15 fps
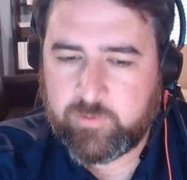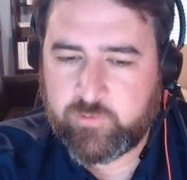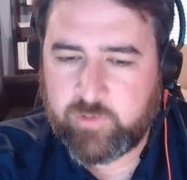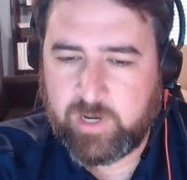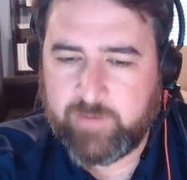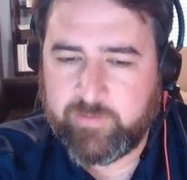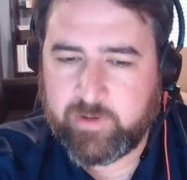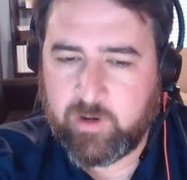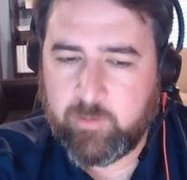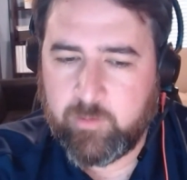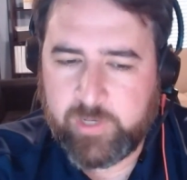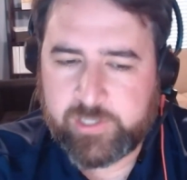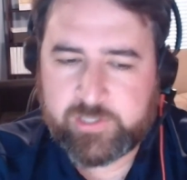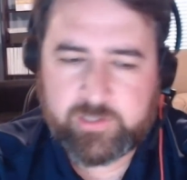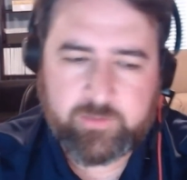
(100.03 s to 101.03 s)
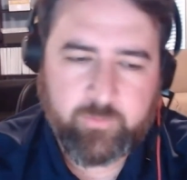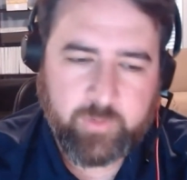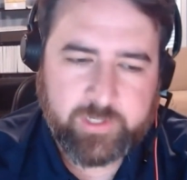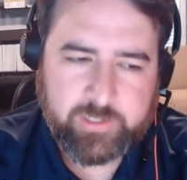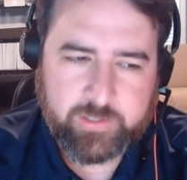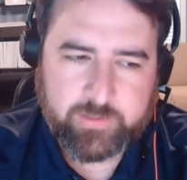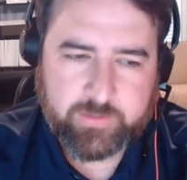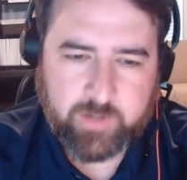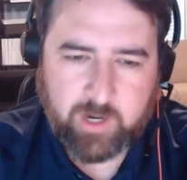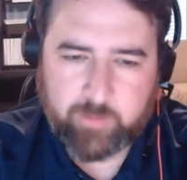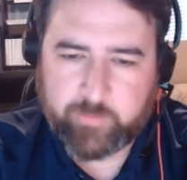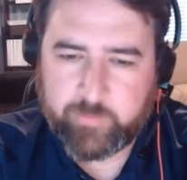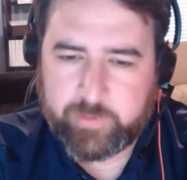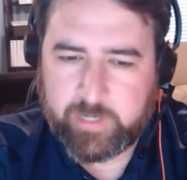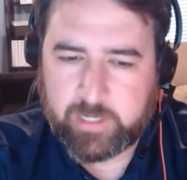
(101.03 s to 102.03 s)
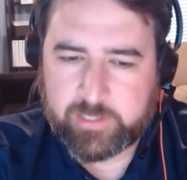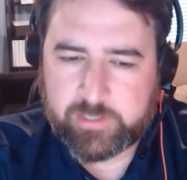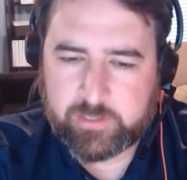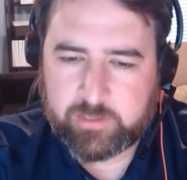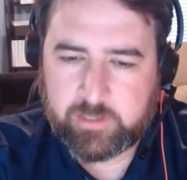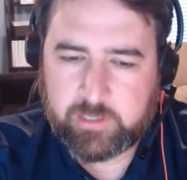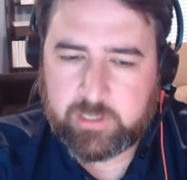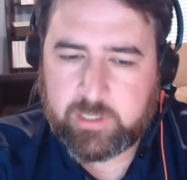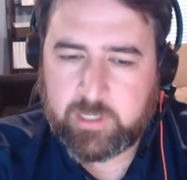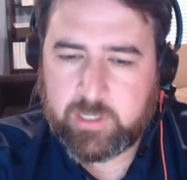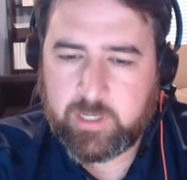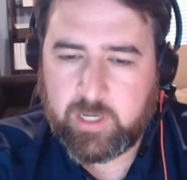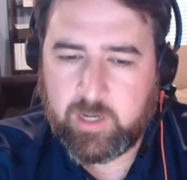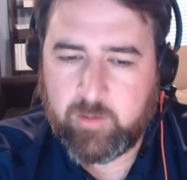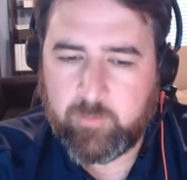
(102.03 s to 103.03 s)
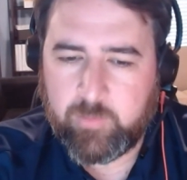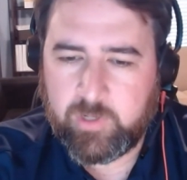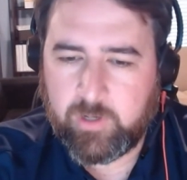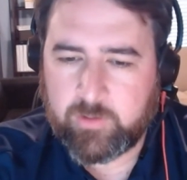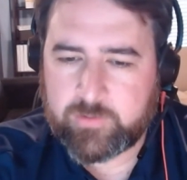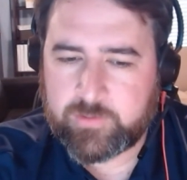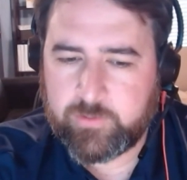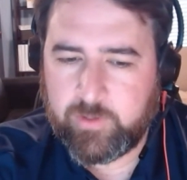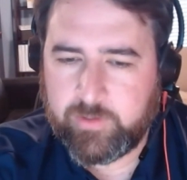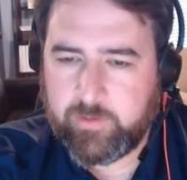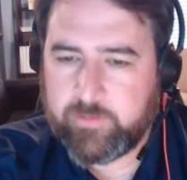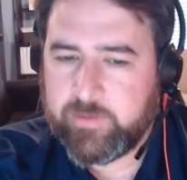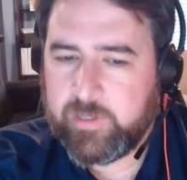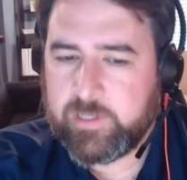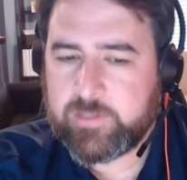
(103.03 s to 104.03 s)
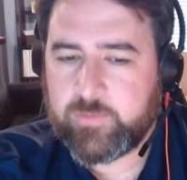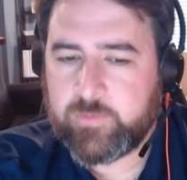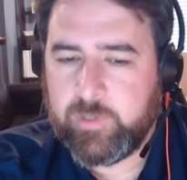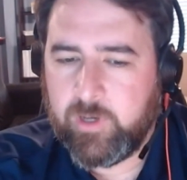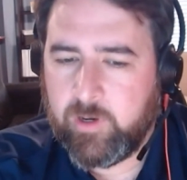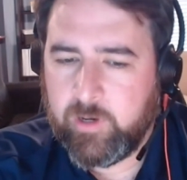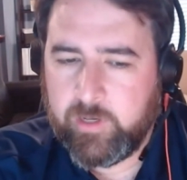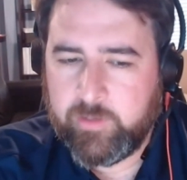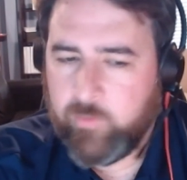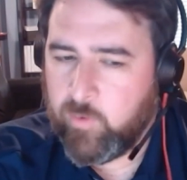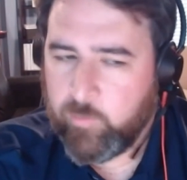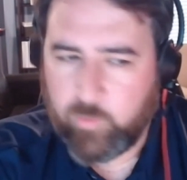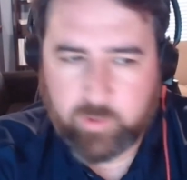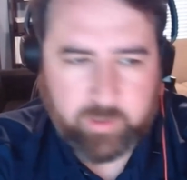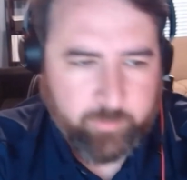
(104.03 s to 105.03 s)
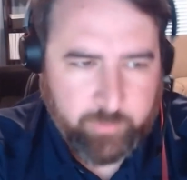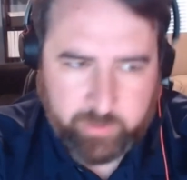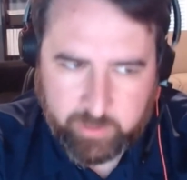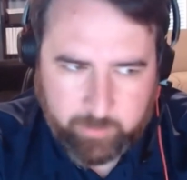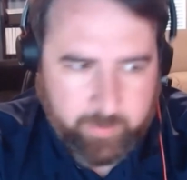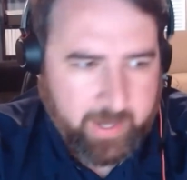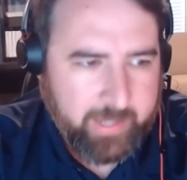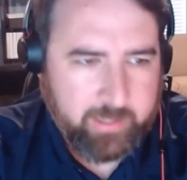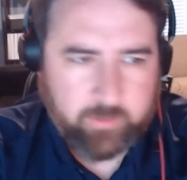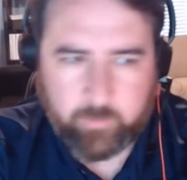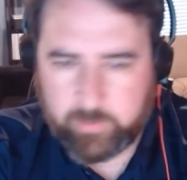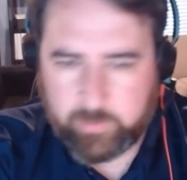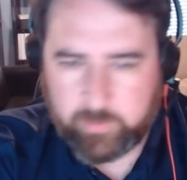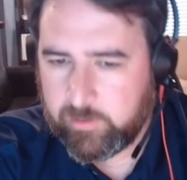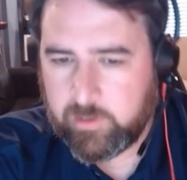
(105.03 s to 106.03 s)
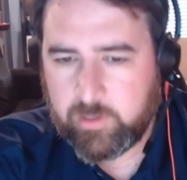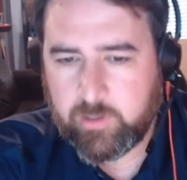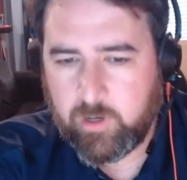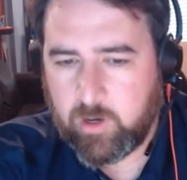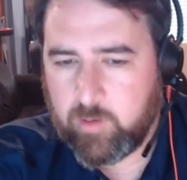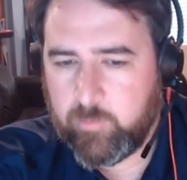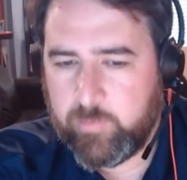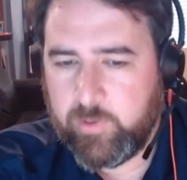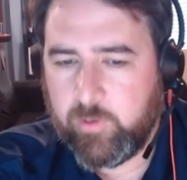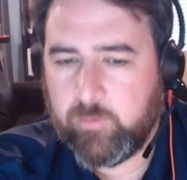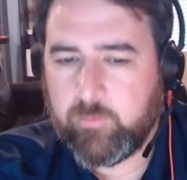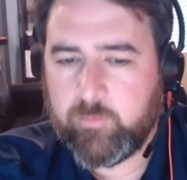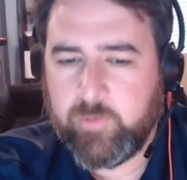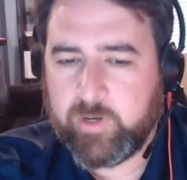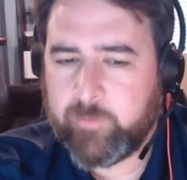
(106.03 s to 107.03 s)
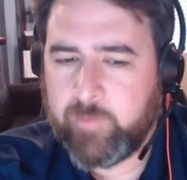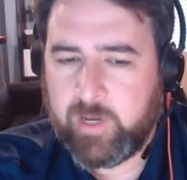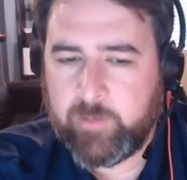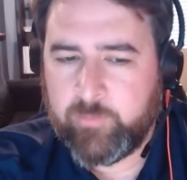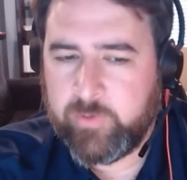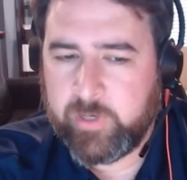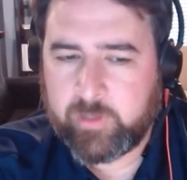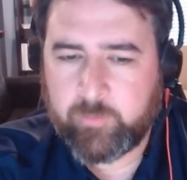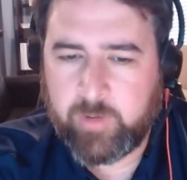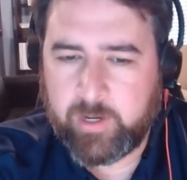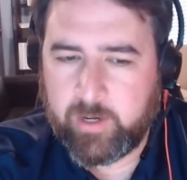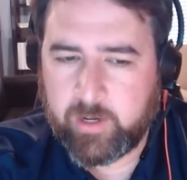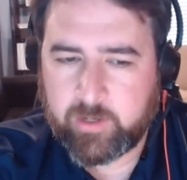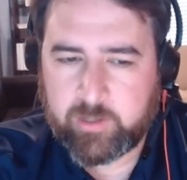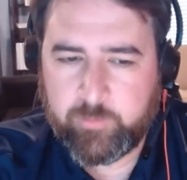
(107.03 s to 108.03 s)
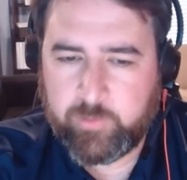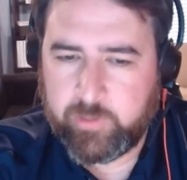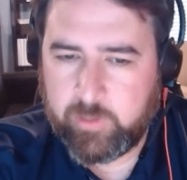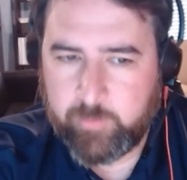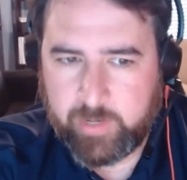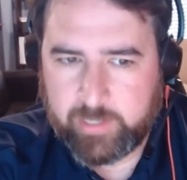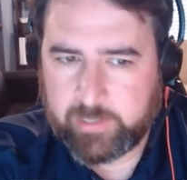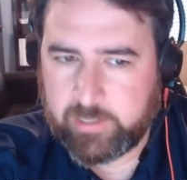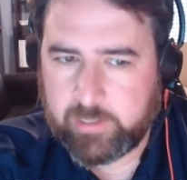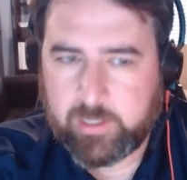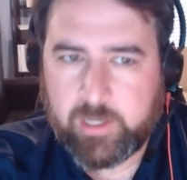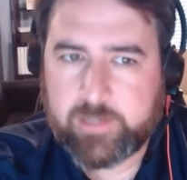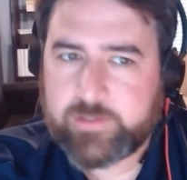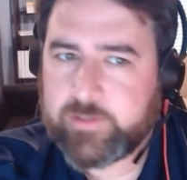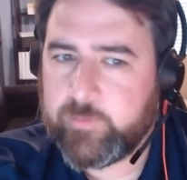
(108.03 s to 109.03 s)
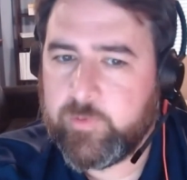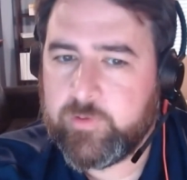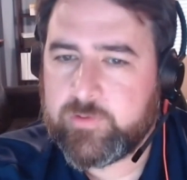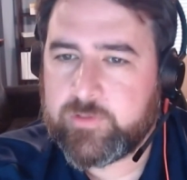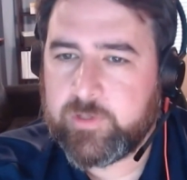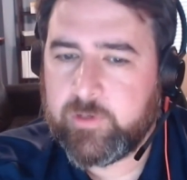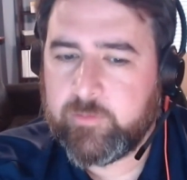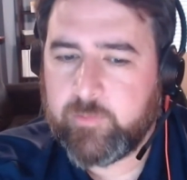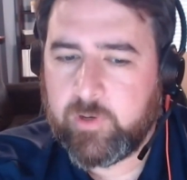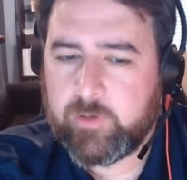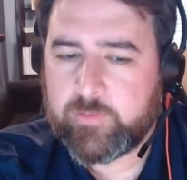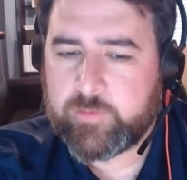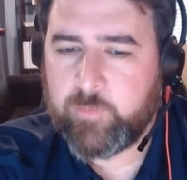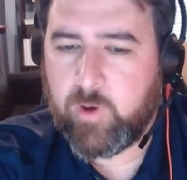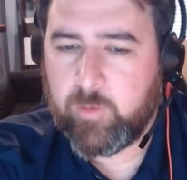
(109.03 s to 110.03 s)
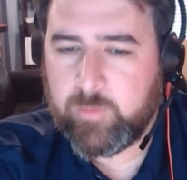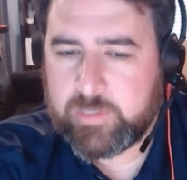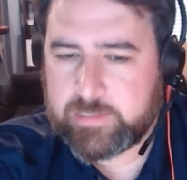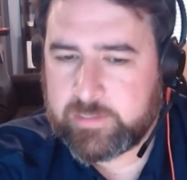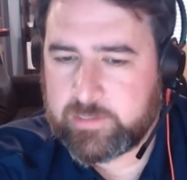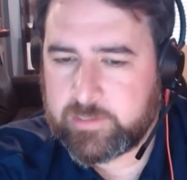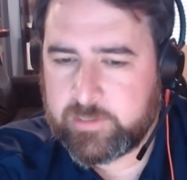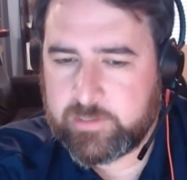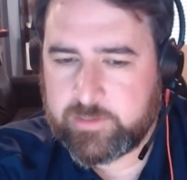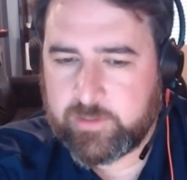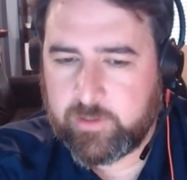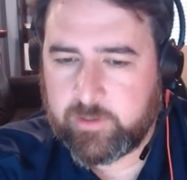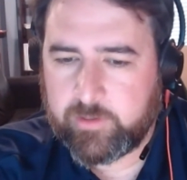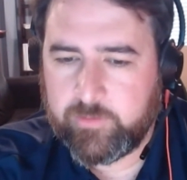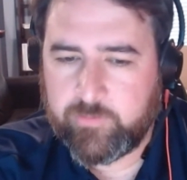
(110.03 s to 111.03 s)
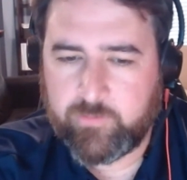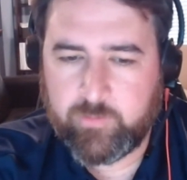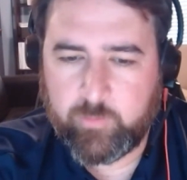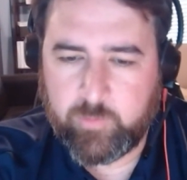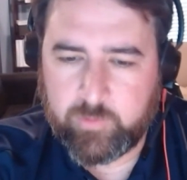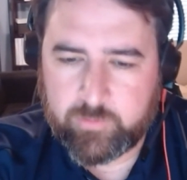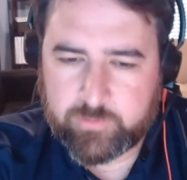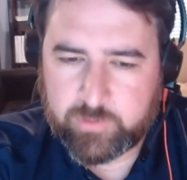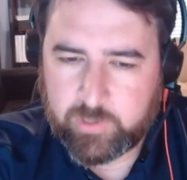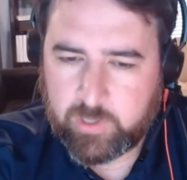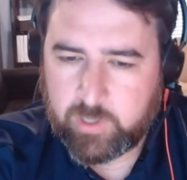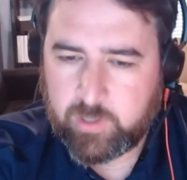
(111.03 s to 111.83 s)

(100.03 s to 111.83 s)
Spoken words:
driving our mission, which is carbon reduction, but also other things. We are a normal community bank. We are built brick by brick by our community banking customers, our small businesses, our consumers,